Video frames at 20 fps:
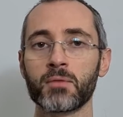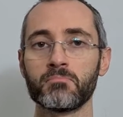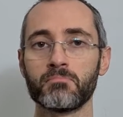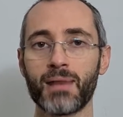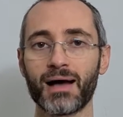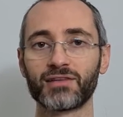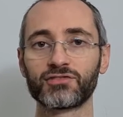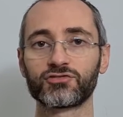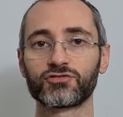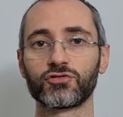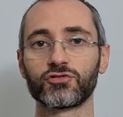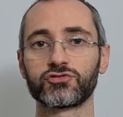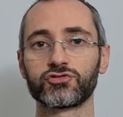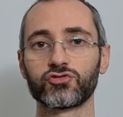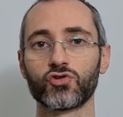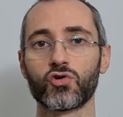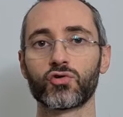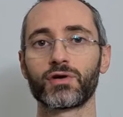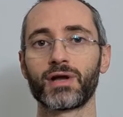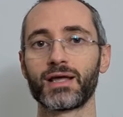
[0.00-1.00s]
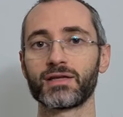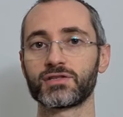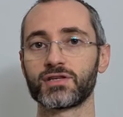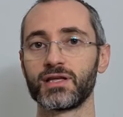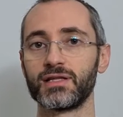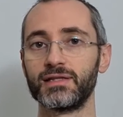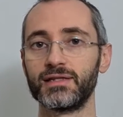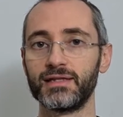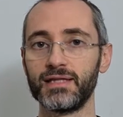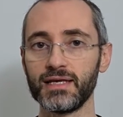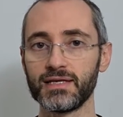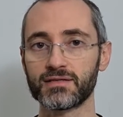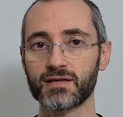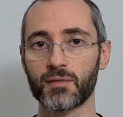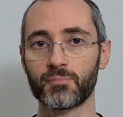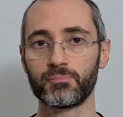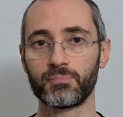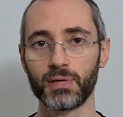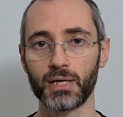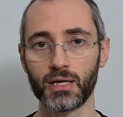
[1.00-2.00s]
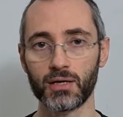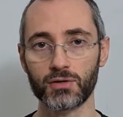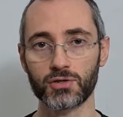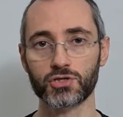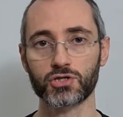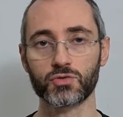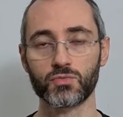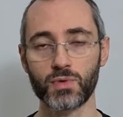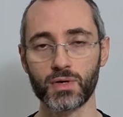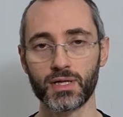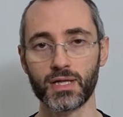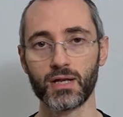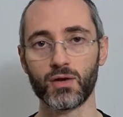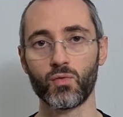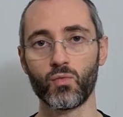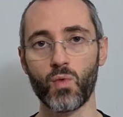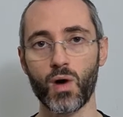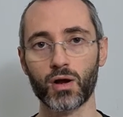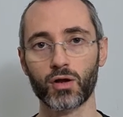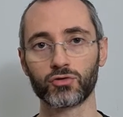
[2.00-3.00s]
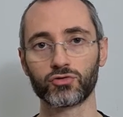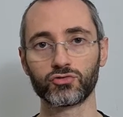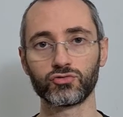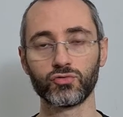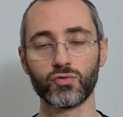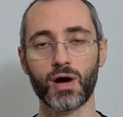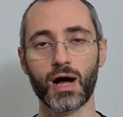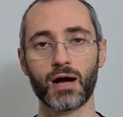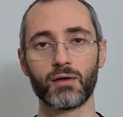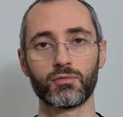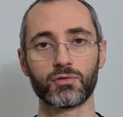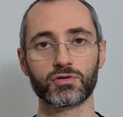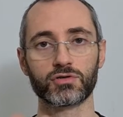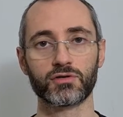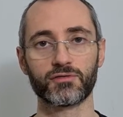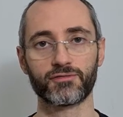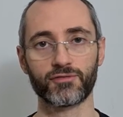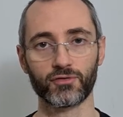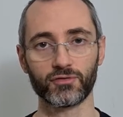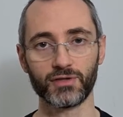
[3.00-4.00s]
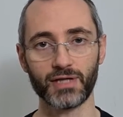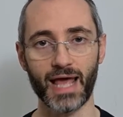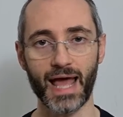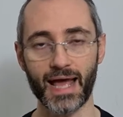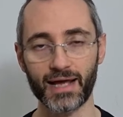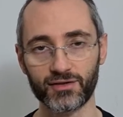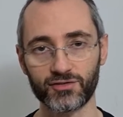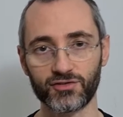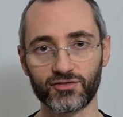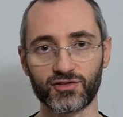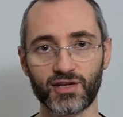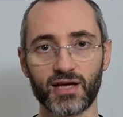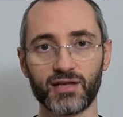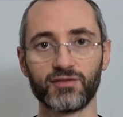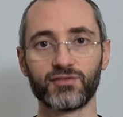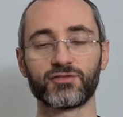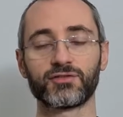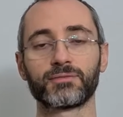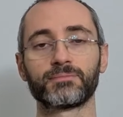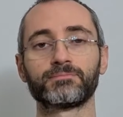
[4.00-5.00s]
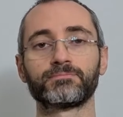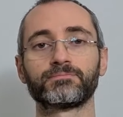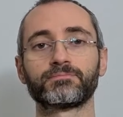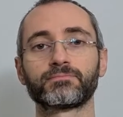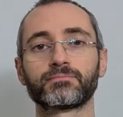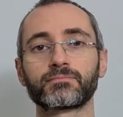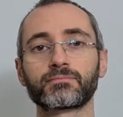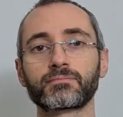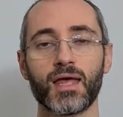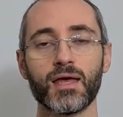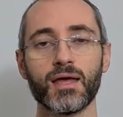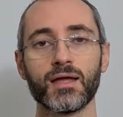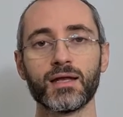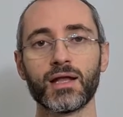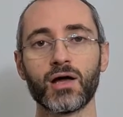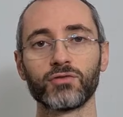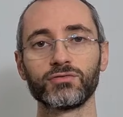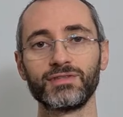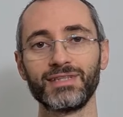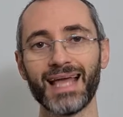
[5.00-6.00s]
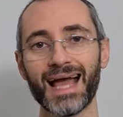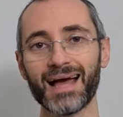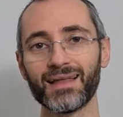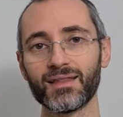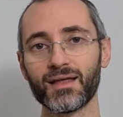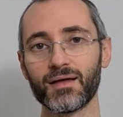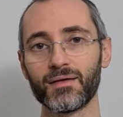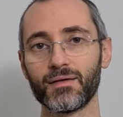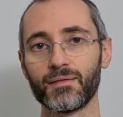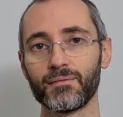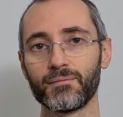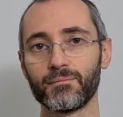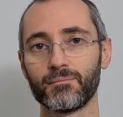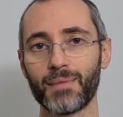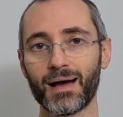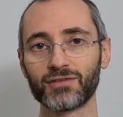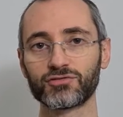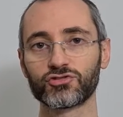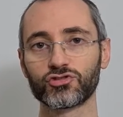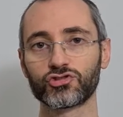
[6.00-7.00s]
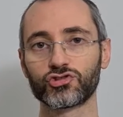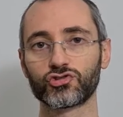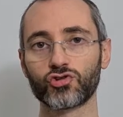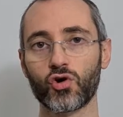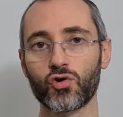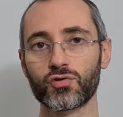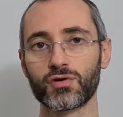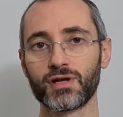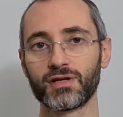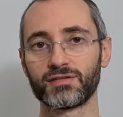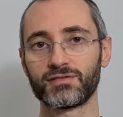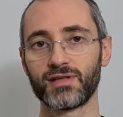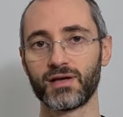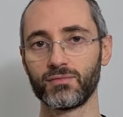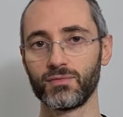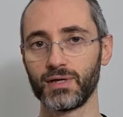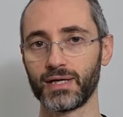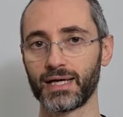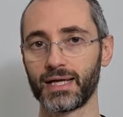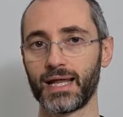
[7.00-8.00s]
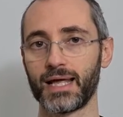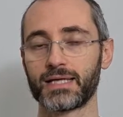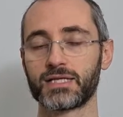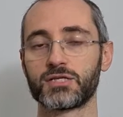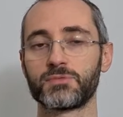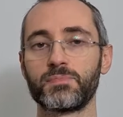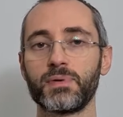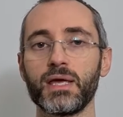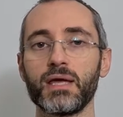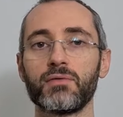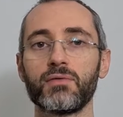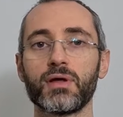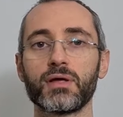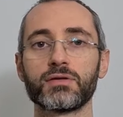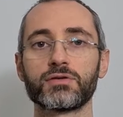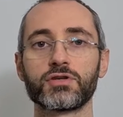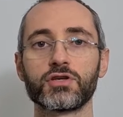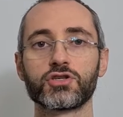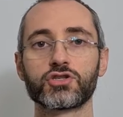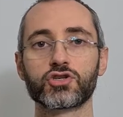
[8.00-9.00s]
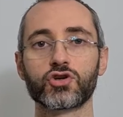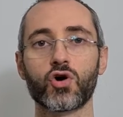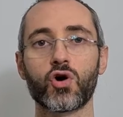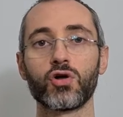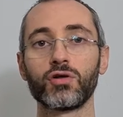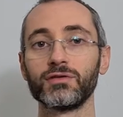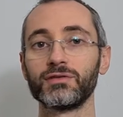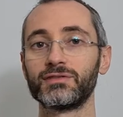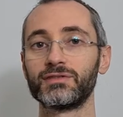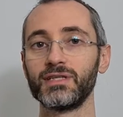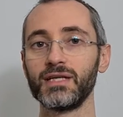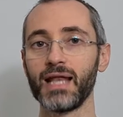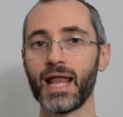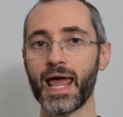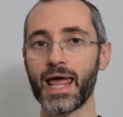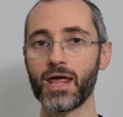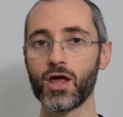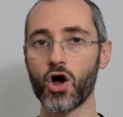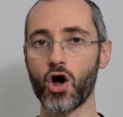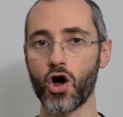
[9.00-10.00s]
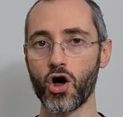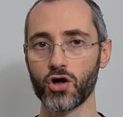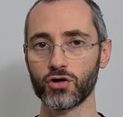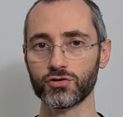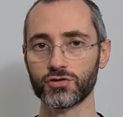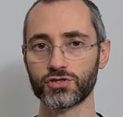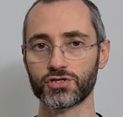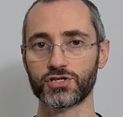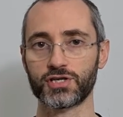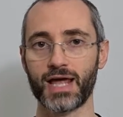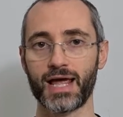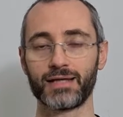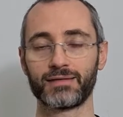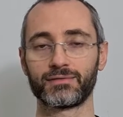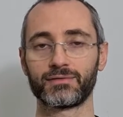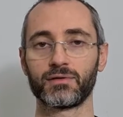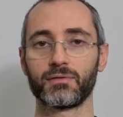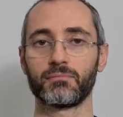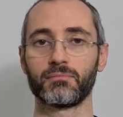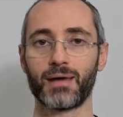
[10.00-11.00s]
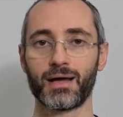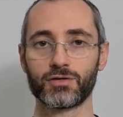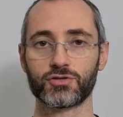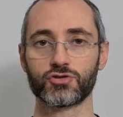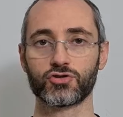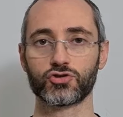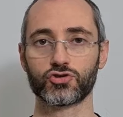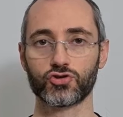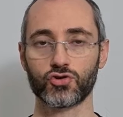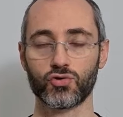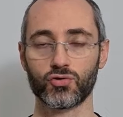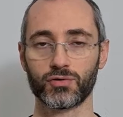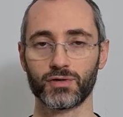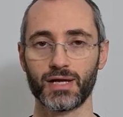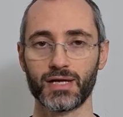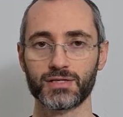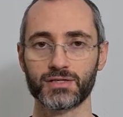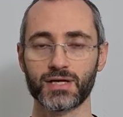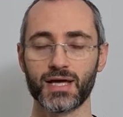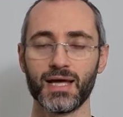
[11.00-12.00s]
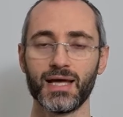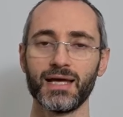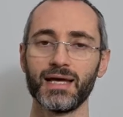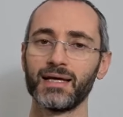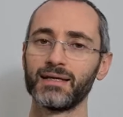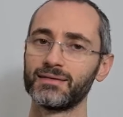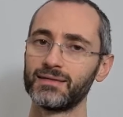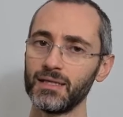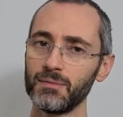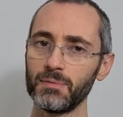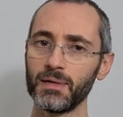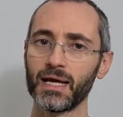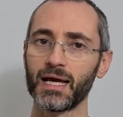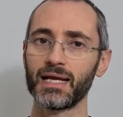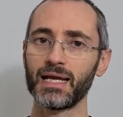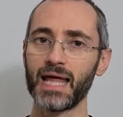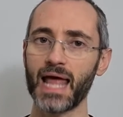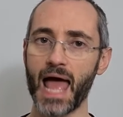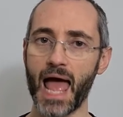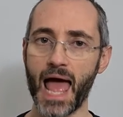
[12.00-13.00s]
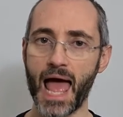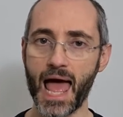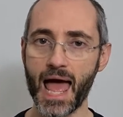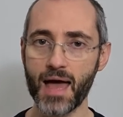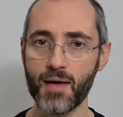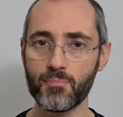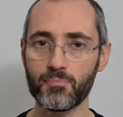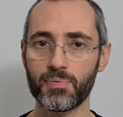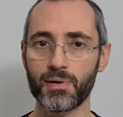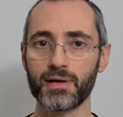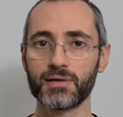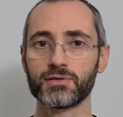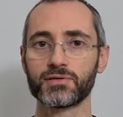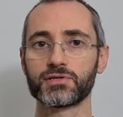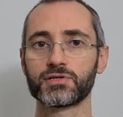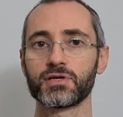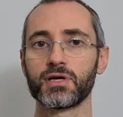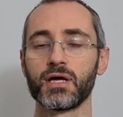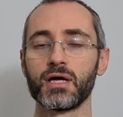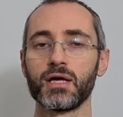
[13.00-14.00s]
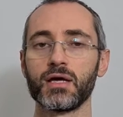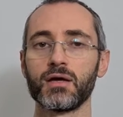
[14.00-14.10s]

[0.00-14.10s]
muscle soreness disappears within 1 or 2 hours from the exercise. Now, the other muscle soreness that we can experience is called delayed onset muscle soreness. Typically happens